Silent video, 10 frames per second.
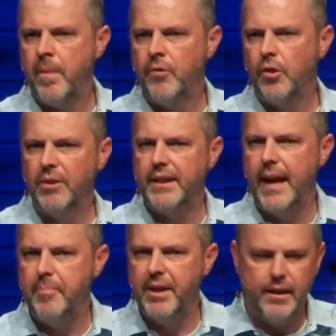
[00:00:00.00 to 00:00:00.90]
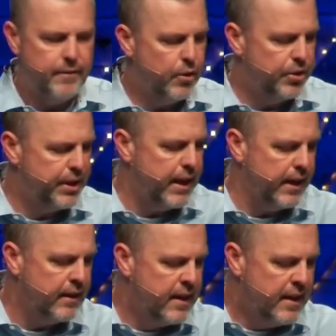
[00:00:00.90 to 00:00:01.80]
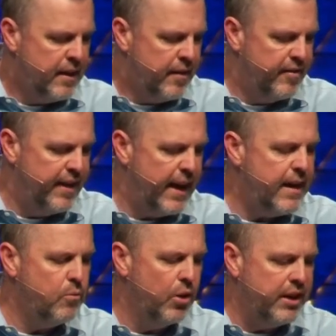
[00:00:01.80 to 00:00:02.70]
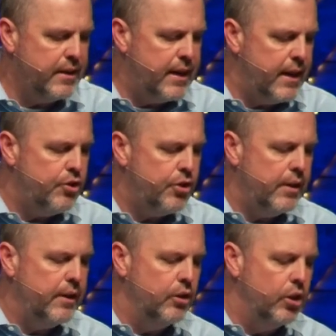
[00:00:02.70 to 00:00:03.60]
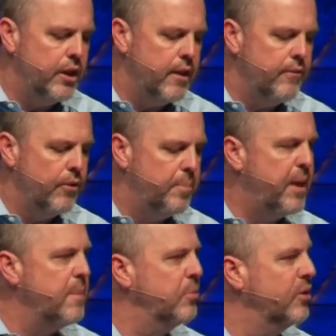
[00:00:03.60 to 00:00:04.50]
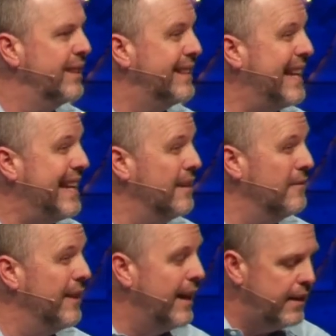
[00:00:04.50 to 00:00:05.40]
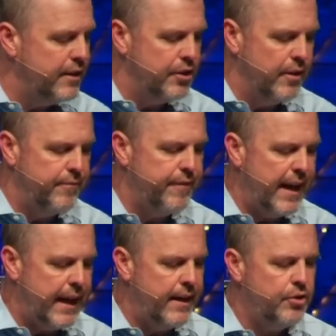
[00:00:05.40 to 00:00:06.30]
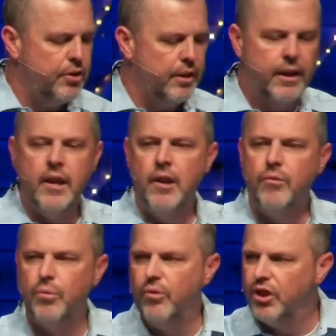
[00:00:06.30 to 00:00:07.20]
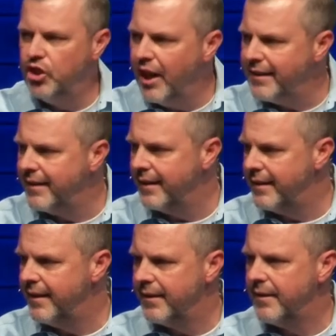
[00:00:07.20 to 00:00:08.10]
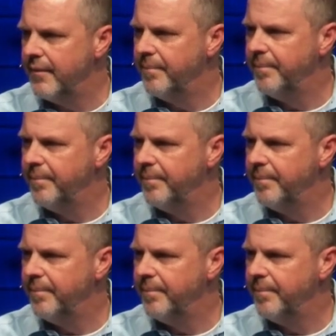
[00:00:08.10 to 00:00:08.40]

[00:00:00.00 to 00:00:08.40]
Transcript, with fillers: So, what's happening in verse 8? They were intentionally looking for people to take advantage of financially through the justice system.